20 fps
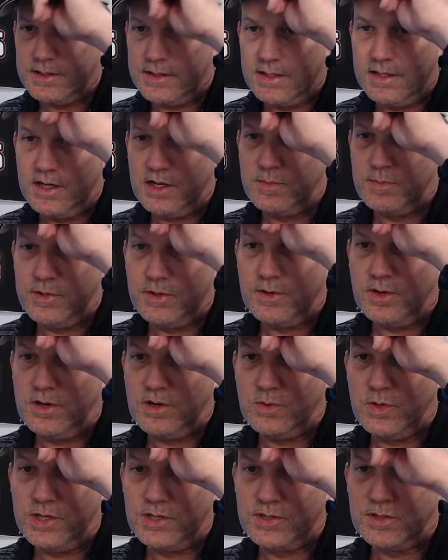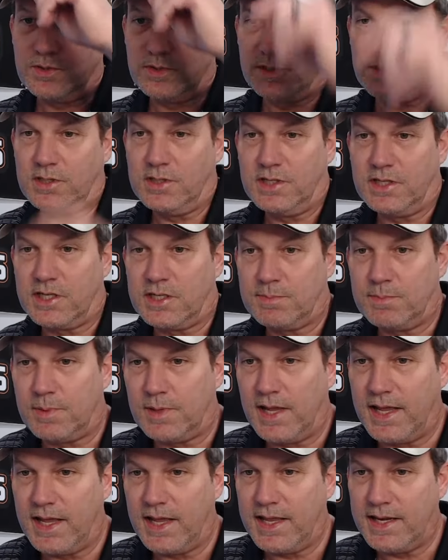Tim, you're always so good at
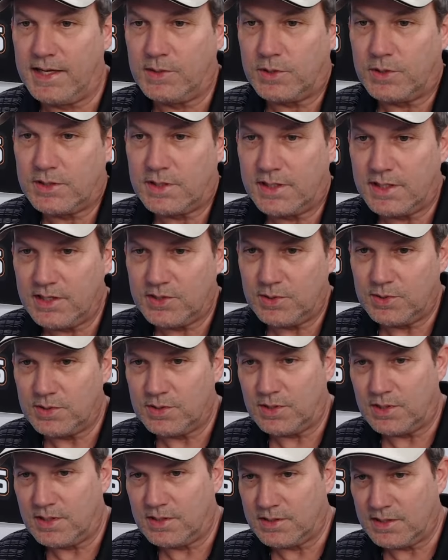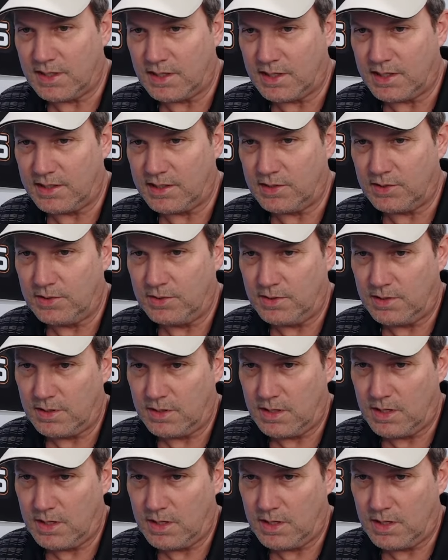explaining what the issues are. Thank you.